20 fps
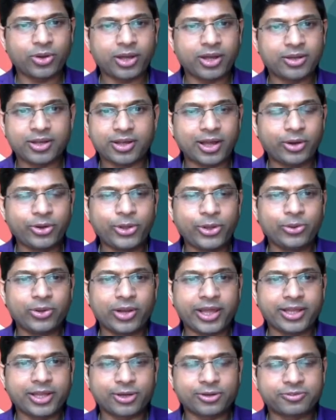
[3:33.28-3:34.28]
How do
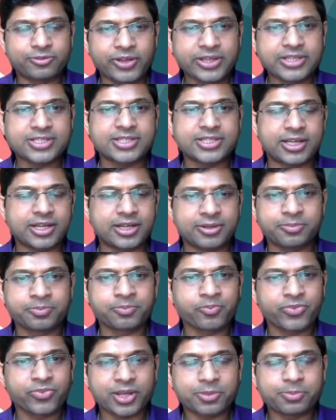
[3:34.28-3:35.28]
you fix the
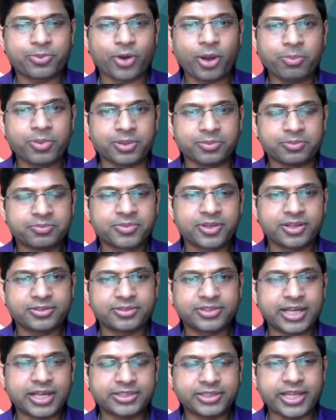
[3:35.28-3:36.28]
problem
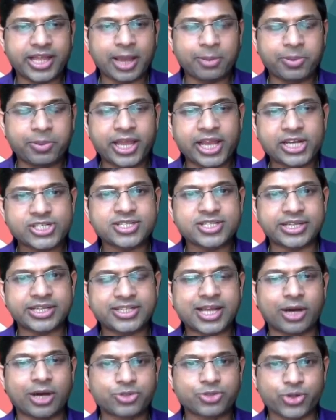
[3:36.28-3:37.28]
that the application is
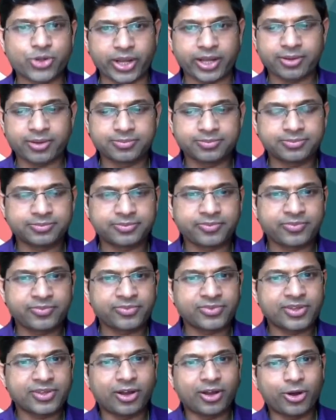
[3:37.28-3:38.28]
encountering?
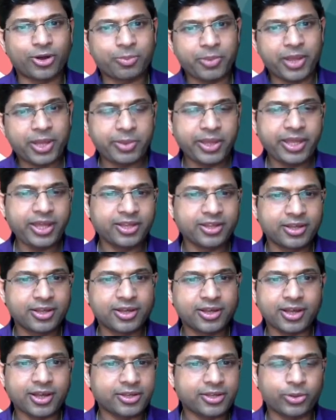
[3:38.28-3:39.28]
Or maybe
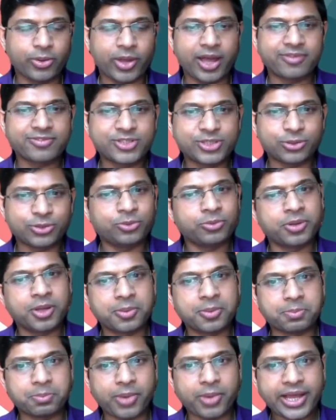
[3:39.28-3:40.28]
you have to
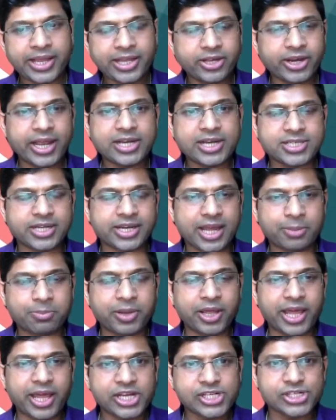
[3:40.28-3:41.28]
migrate an
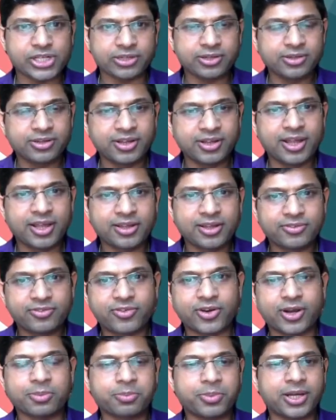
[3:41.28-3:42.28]
application
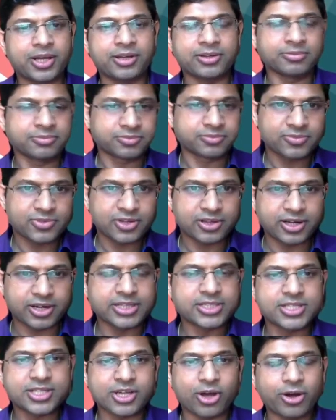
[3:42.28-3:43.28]
from a
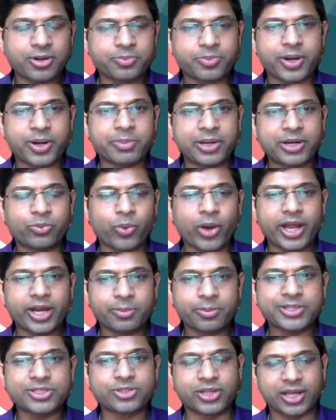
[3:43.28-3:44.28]
current on-prem environment
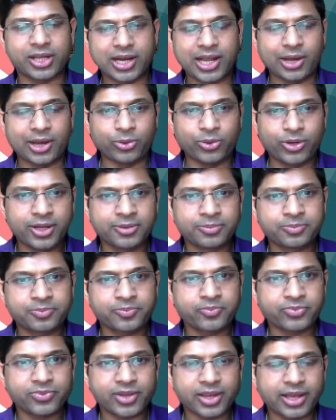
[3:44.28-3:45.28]
to the cloud,
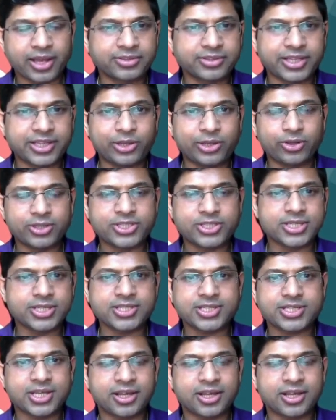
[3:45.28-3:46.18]
and then you're just